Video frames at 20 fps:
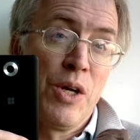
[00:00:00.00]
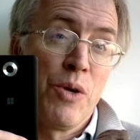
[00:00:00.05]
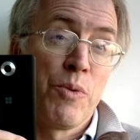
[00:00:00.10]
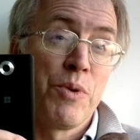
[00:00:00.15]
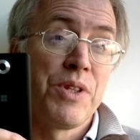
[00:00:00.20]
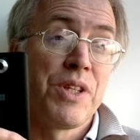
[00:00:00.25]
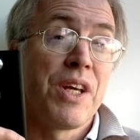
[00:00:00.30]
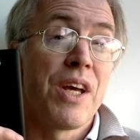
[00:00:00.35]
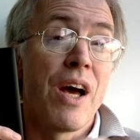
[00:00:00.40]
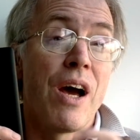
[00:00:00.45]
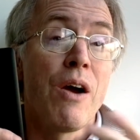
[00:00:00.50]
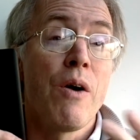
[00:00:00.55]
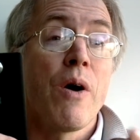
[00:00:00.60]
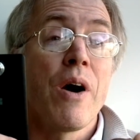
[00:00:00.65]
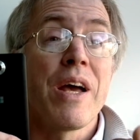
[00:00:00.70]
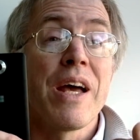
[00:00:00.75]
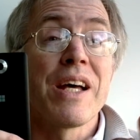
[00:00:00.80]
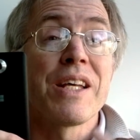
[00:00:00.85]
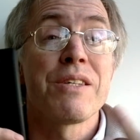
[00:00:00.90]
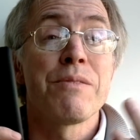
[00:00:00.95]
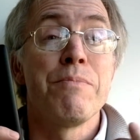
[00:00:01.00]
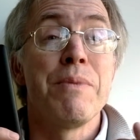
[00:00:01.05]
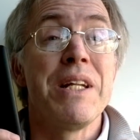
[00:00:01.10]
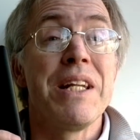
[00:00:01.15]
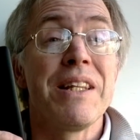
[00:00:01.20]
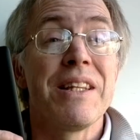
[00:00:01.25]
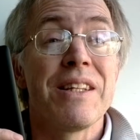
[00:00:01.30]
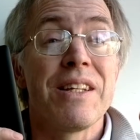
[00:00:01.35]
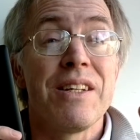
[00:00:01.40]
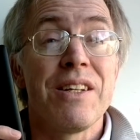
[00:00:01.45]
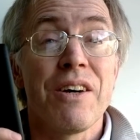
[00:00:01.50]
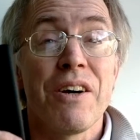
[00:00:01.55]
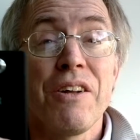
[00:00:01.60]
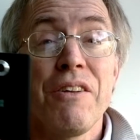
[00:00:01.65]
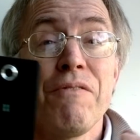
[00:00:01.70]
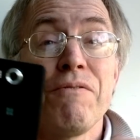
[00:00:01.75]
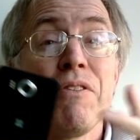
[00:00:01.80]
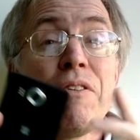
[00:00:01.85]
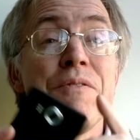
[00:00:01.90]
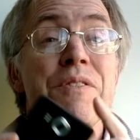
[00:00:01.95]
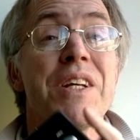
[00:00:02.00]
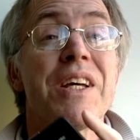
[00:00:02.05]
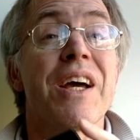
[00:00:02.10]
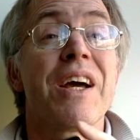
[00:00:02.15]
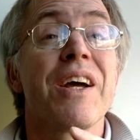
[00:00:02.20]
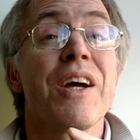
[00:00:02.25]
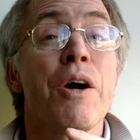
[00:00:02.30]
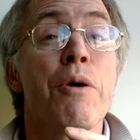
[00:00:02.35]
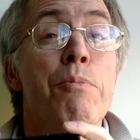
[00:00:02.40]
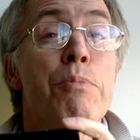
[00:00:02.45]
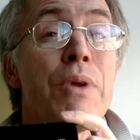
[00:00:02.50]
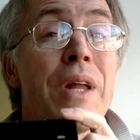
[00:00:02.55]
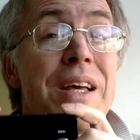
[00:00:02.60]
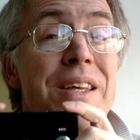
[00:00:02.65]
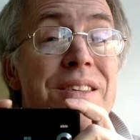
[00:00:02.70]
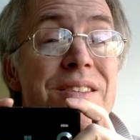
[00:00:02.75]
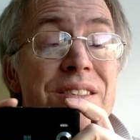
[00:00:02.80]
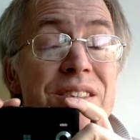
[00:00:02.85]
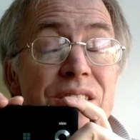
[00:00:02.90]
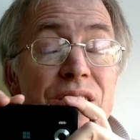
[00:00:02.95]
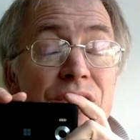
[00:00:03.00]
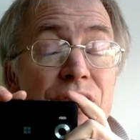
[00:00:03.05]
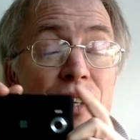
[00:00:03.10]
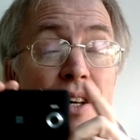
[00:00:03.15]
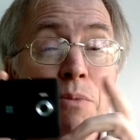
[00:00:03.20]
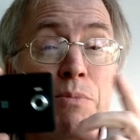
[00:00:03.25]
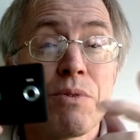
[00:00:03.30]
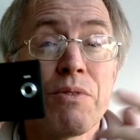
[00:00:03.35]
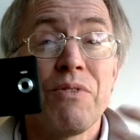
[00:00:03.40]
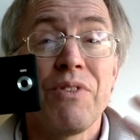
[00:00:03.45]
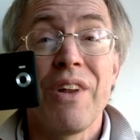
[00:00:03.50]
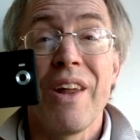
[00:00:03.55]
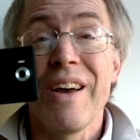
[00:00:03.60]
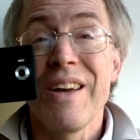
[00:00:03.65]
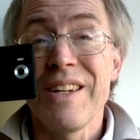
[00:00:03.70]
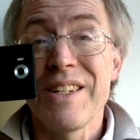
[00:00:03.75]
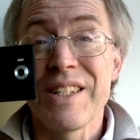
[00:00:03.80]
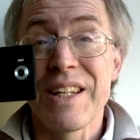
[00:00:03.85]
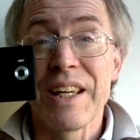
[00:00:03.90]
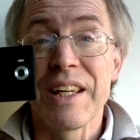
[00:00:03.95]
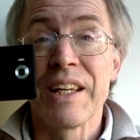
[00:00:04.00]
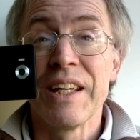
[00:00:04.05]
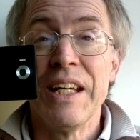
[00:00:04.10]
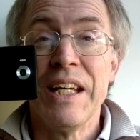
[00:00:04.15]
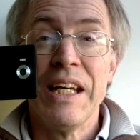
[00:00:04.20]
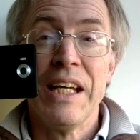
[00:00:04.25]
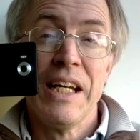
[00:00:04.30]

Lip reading: with the OIS meaning that the 950 can go places in terms of lighting